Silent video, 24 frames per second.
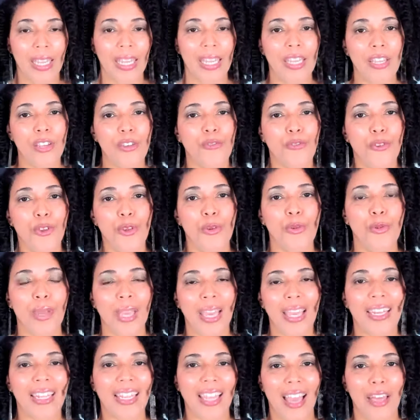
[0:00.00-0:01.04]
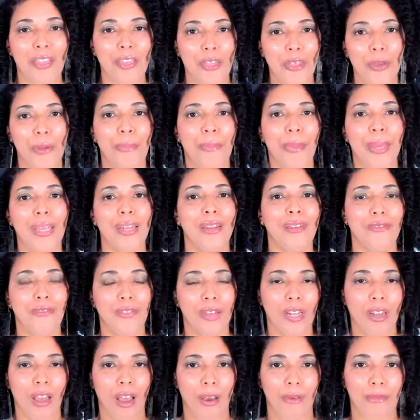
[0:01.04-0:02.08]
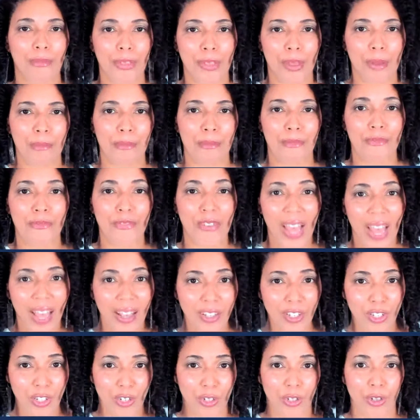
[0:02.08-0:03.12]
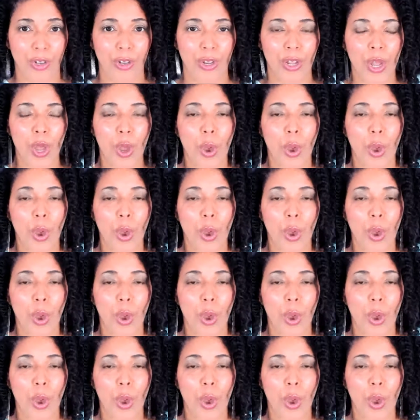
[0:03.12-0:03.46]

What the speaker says: if you can get the benefit of them faster,